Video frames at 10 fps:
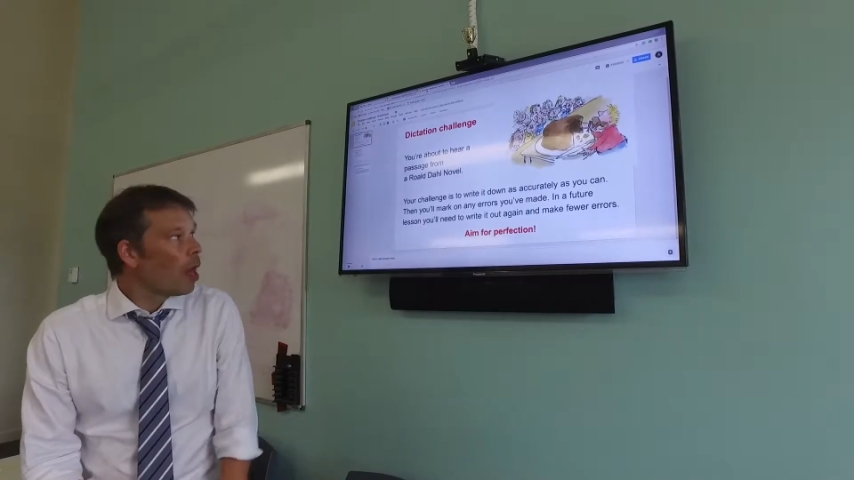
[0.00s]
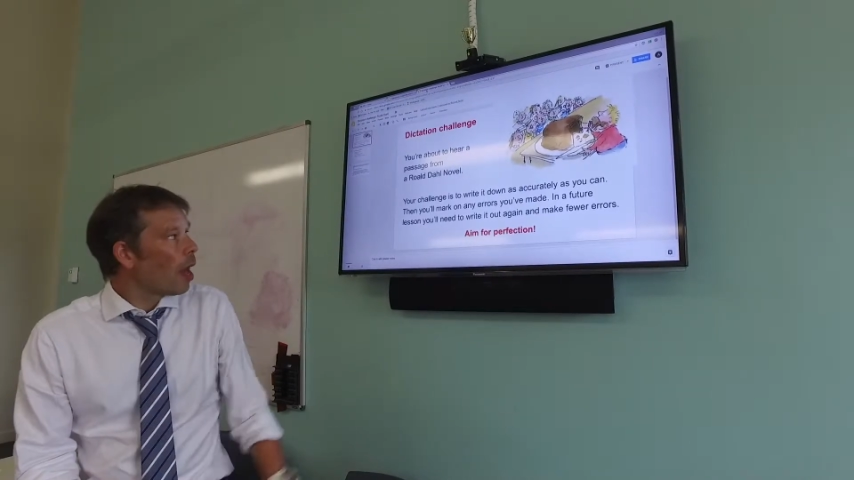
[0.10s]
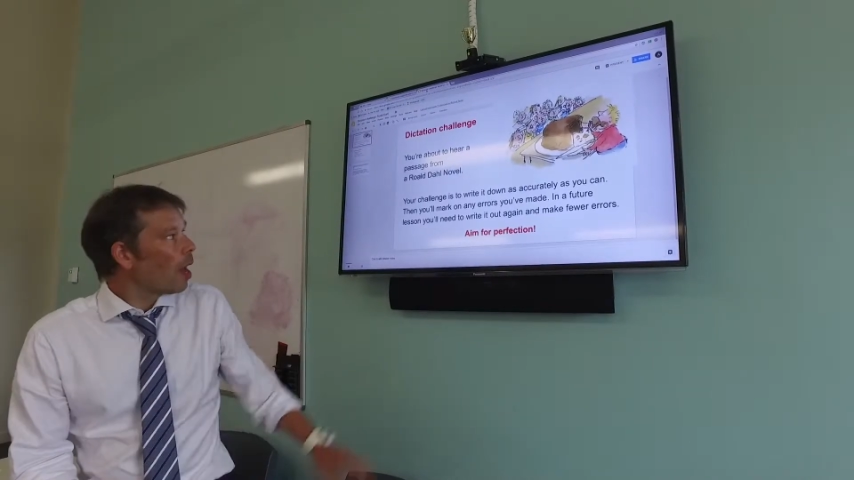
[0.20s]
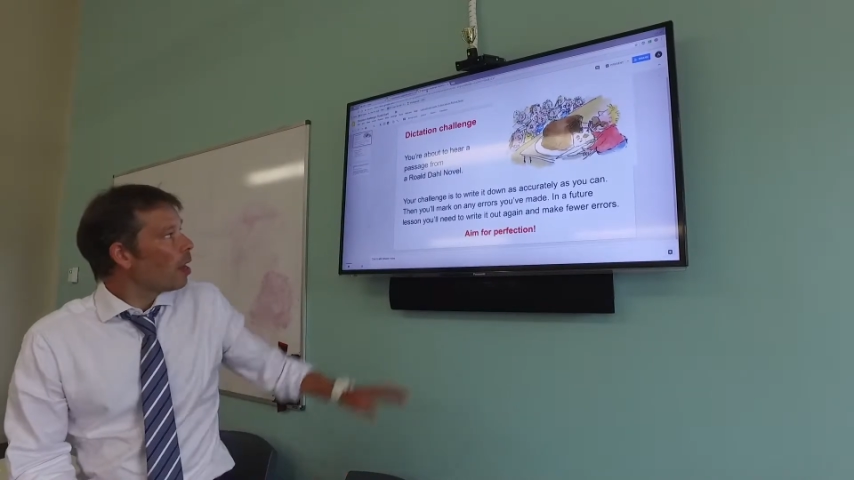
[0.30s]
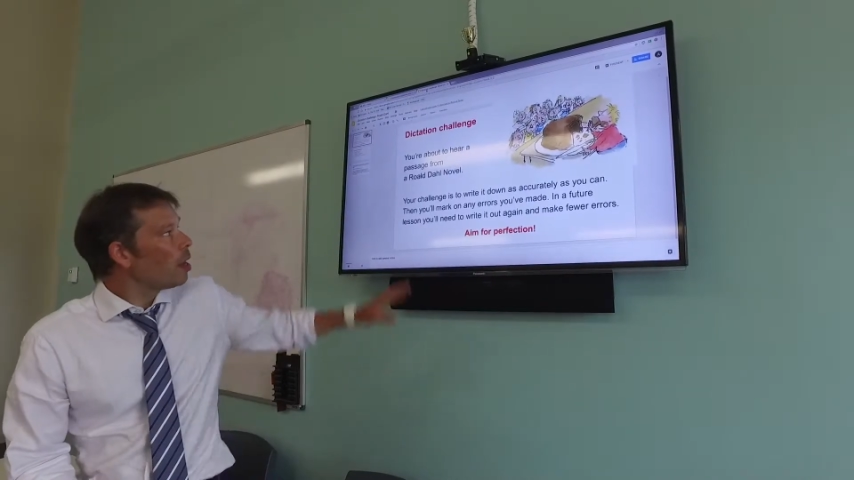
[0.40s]

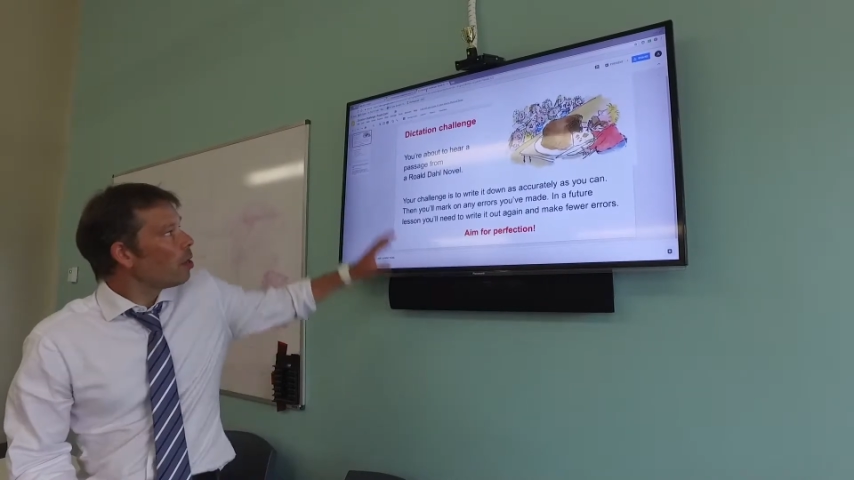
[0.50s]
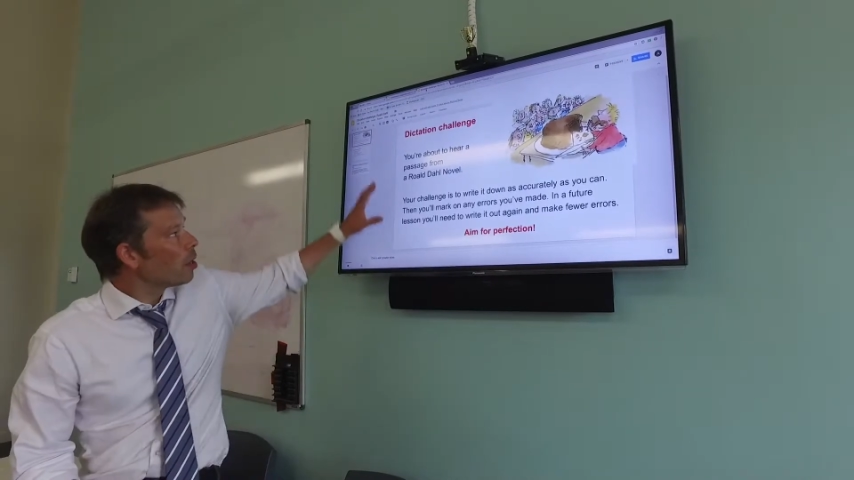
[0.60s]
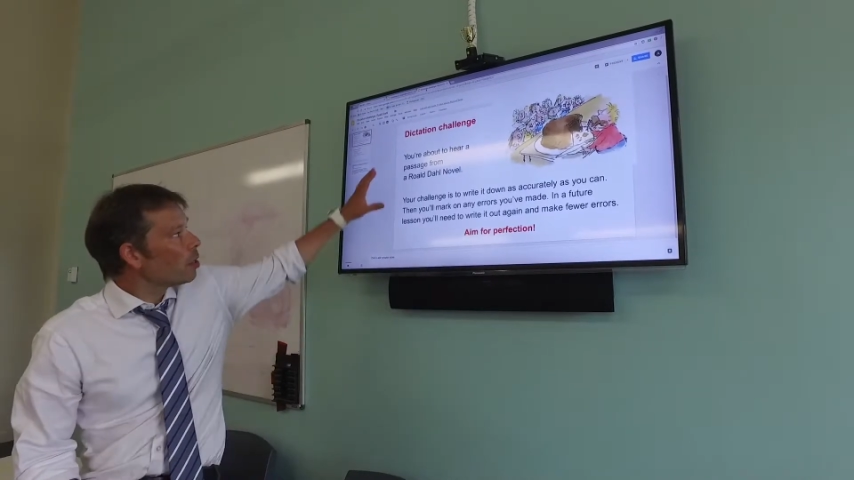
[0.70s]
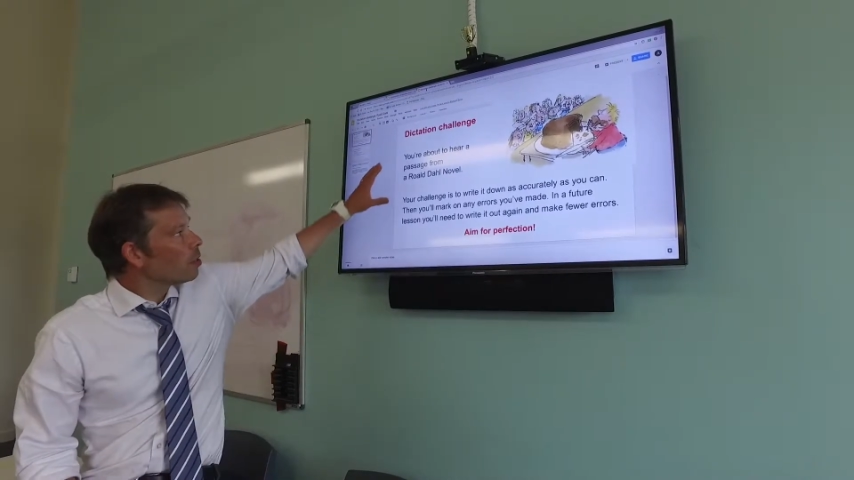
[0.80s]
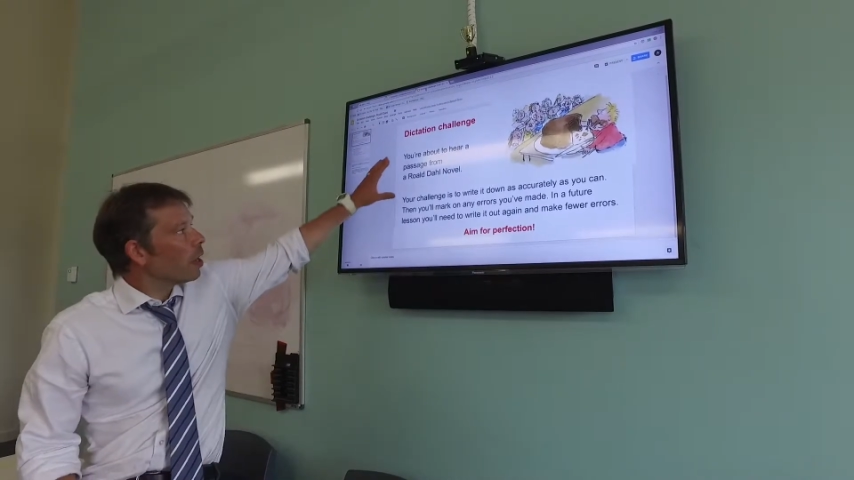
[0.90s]
And here you
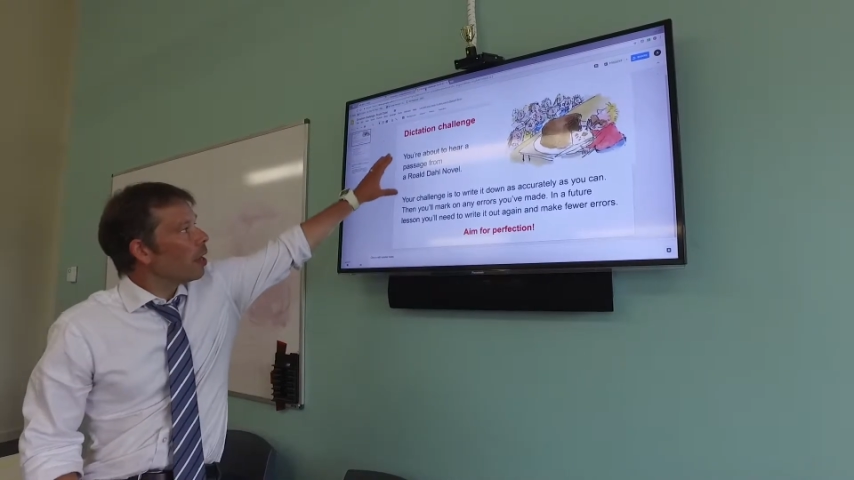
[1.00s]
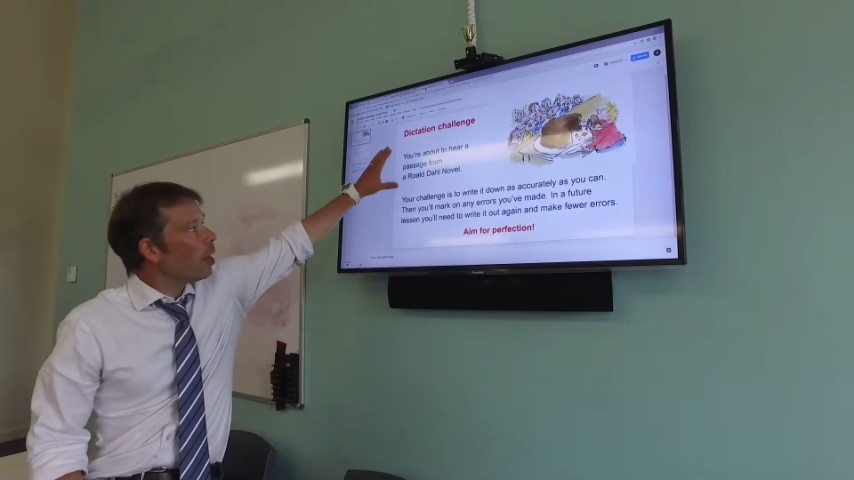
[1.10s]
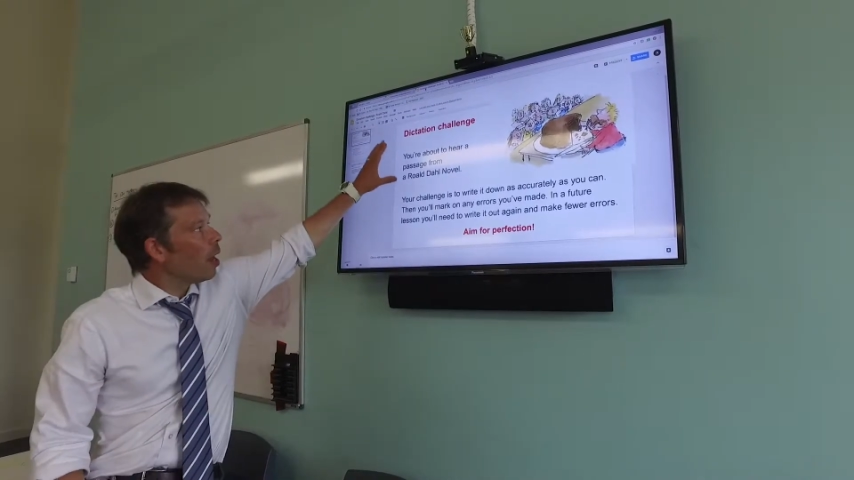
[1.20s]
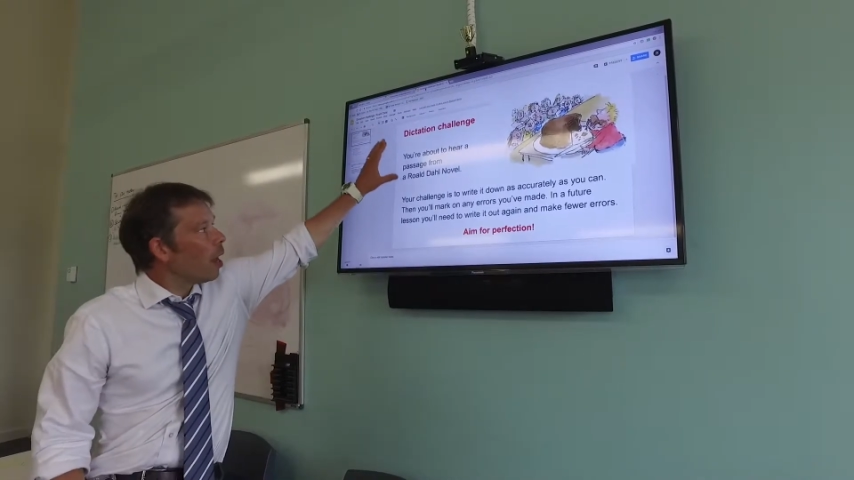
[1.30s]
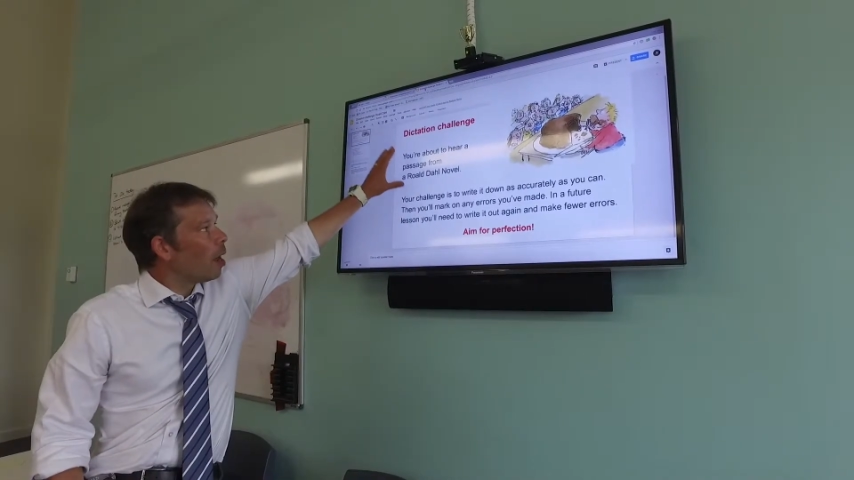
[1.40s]
can see
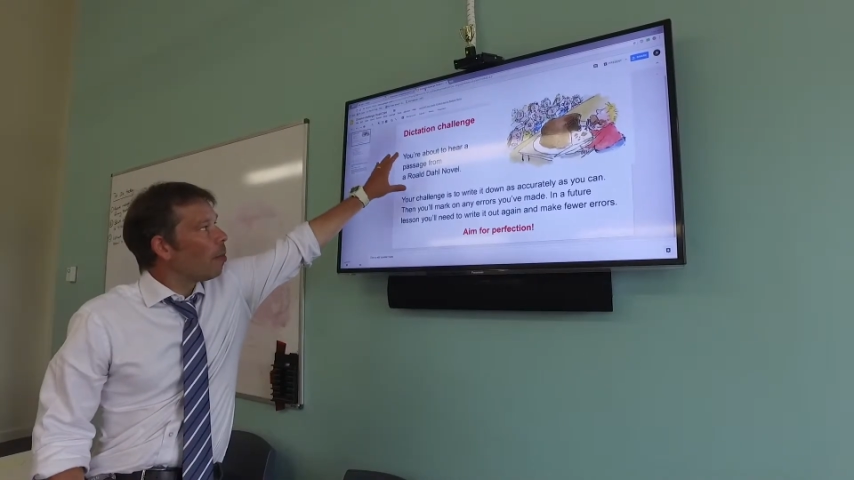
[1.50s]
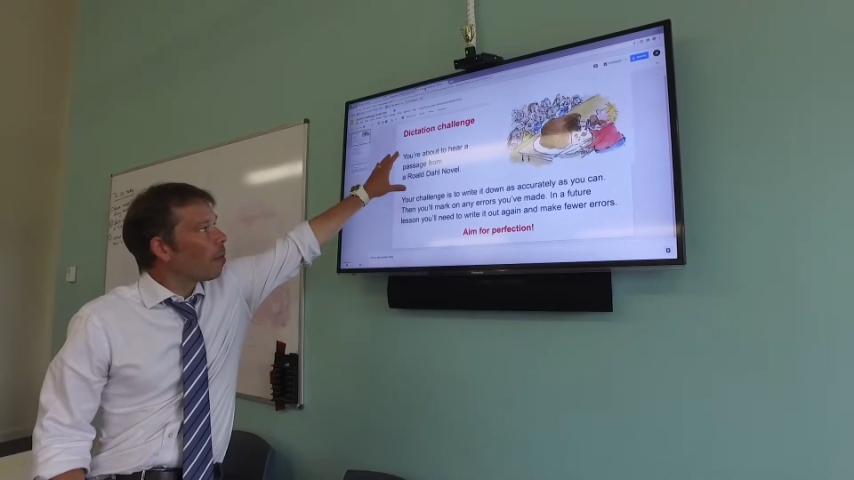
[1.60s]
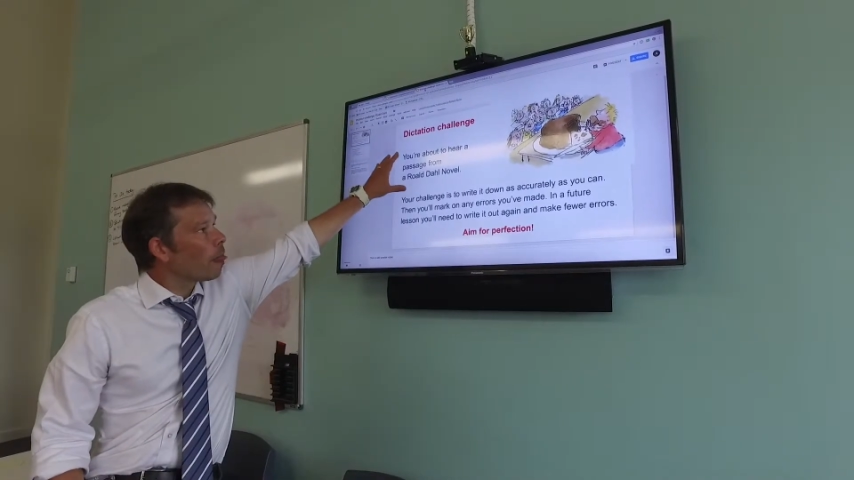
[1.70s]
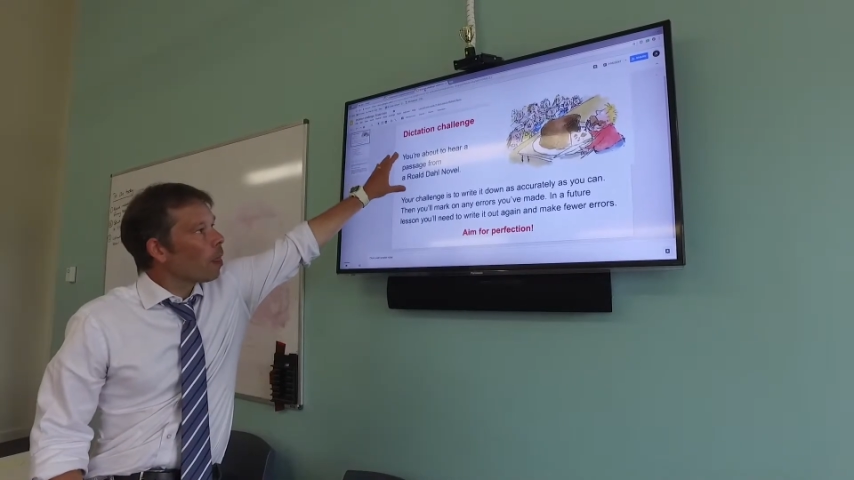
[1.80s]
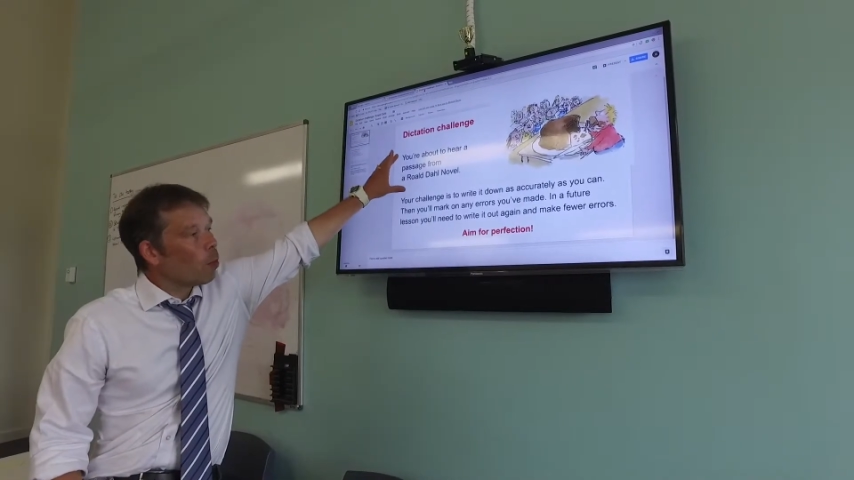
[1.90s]

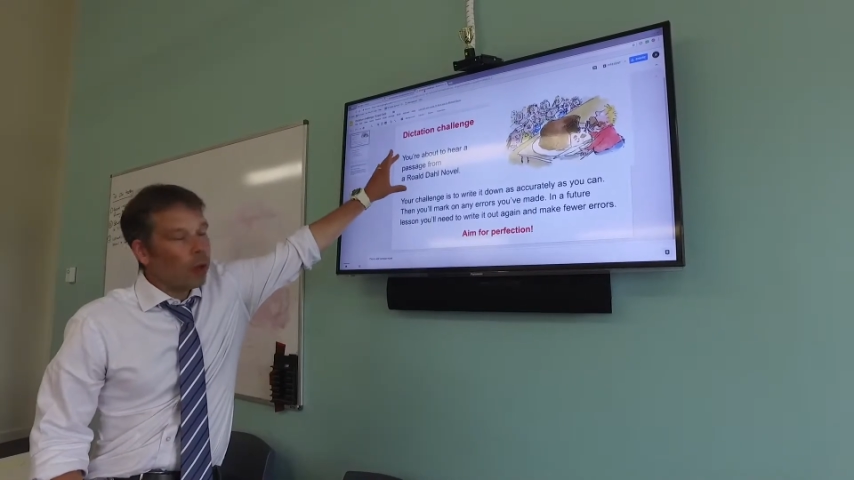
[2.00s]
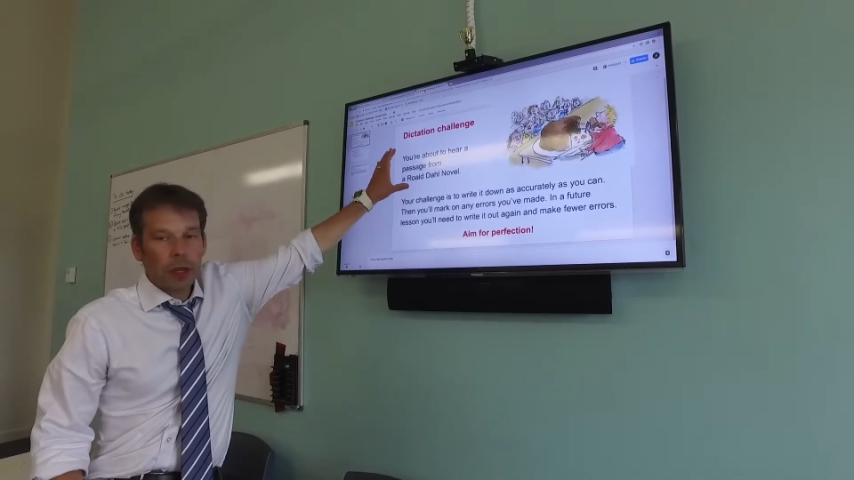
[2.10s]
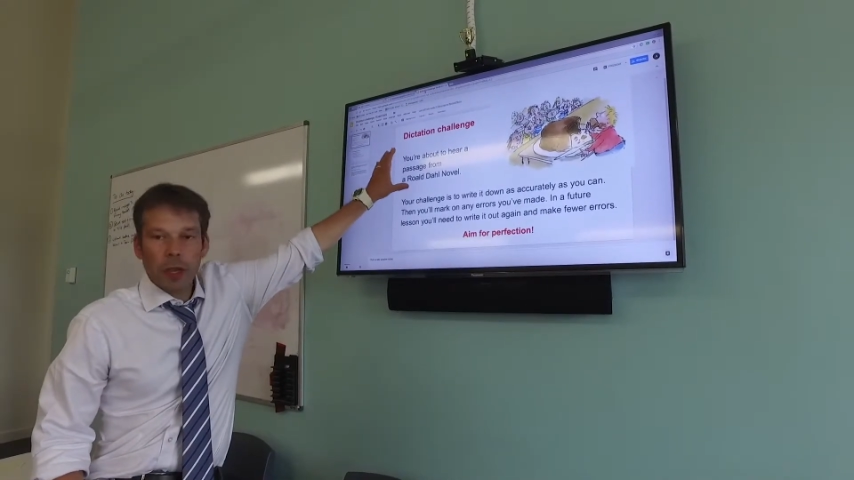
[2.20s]
we